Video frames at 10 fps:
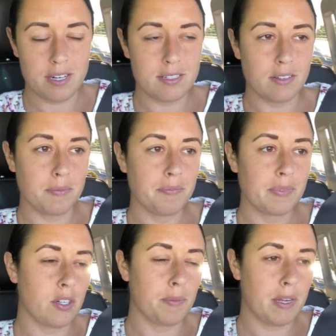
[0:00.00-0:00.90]
So
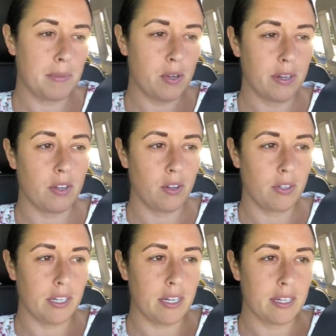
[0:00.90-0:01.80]
I'm gonna be going to
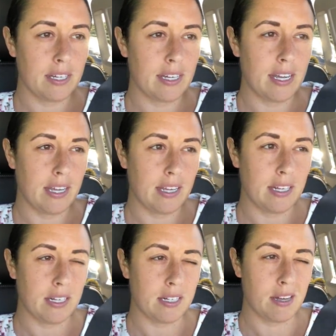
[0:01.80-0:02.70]
Aldi and
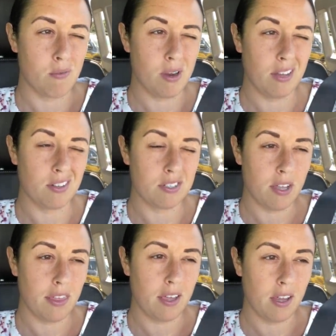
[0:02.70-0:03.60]
Detweiler's, I
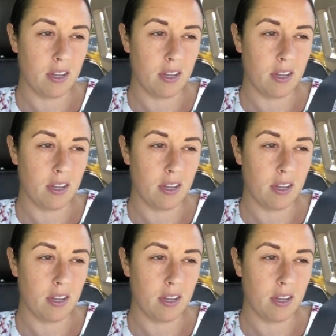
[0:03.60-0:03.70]
think.